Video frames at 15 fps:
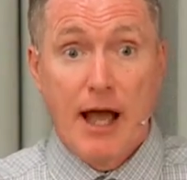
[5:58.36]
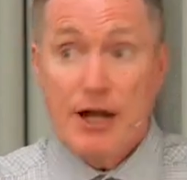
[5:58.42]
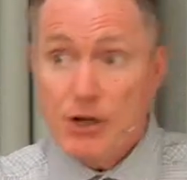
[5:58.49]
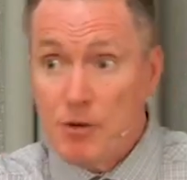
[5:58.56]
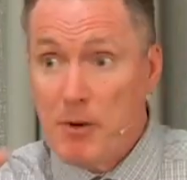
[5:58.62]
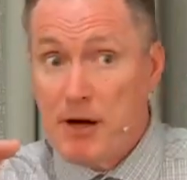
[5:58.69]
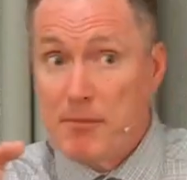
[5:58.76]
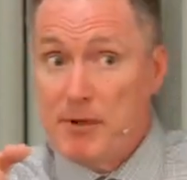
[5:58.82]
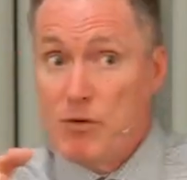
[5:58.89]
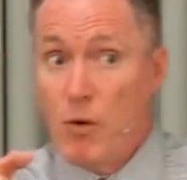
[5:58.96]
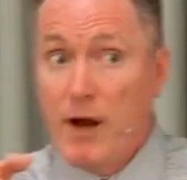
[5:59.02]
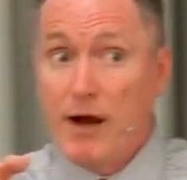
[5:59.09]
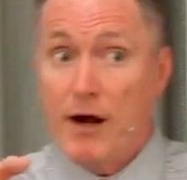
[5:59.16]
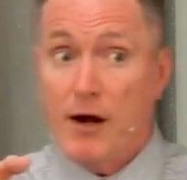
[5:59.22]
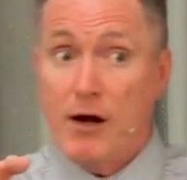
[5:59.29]
And you better
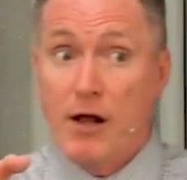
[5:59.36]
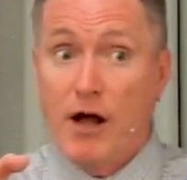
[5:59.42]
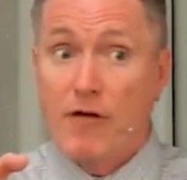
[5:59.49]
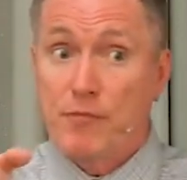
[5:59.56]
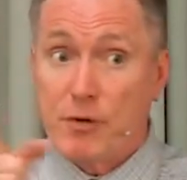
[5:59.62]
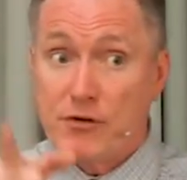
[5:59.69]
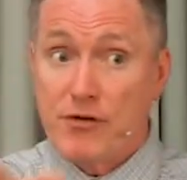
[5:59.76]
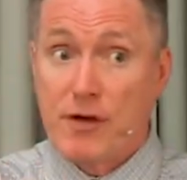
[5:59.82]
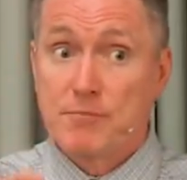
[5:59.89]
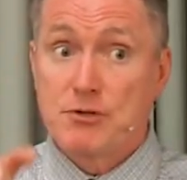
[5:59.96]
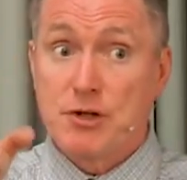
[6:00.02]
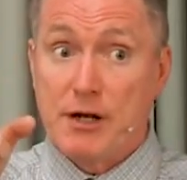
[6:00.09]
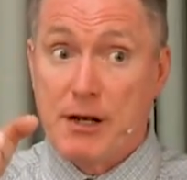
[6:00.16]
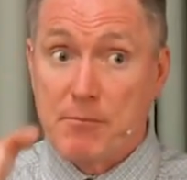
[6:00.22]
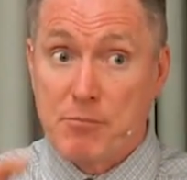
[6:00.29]
beware of
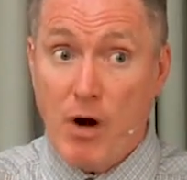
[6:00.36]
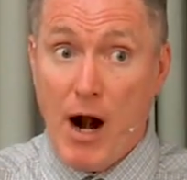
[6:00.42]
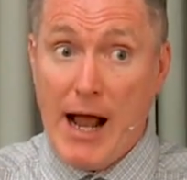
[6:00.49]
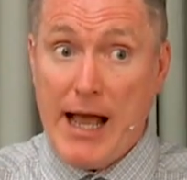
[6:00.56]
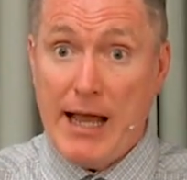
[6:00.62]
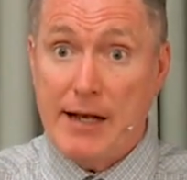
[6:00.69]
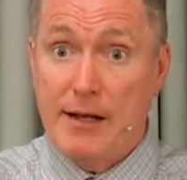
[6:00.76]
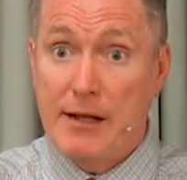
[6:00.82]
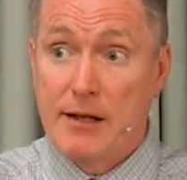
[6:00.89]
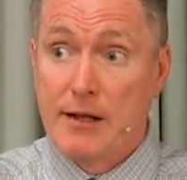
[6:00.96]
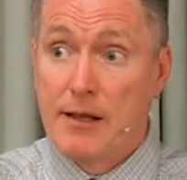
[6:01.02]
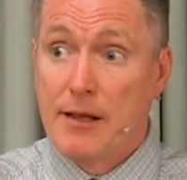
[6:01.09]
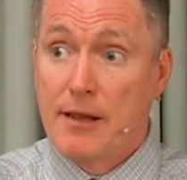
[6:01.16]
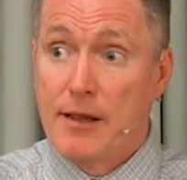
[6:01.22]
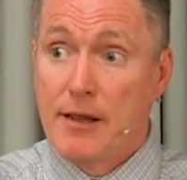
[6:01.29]
presumption and pride,
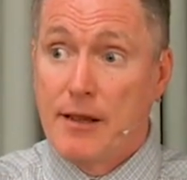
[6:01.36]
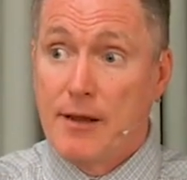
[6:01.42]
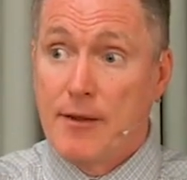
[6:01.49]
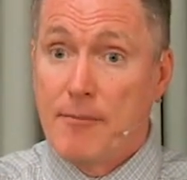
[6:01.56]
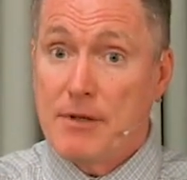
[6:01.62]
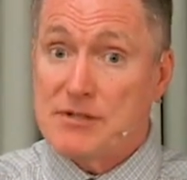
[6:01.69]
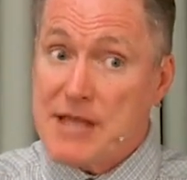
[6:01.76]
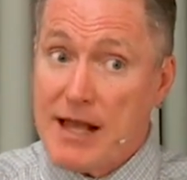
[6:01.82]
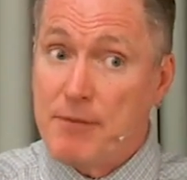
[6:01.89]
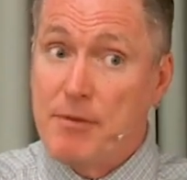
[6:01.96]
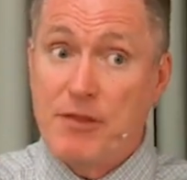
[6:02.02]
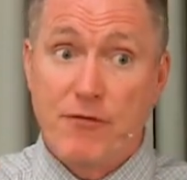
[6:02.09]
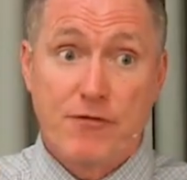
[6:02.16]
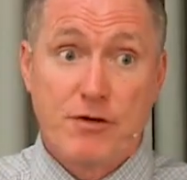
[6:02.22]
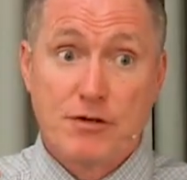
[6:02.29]
because that'll
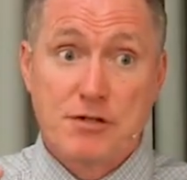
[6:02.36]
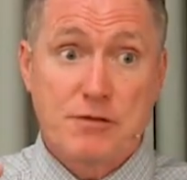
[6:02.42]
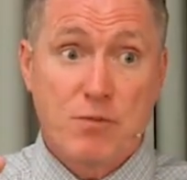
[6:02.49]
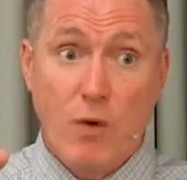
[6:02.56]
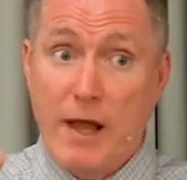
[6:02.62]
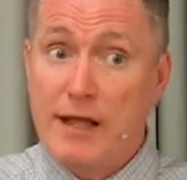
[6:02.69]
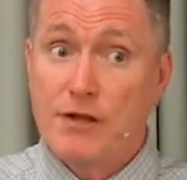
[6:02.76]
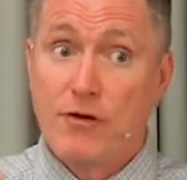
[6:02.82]
be the first way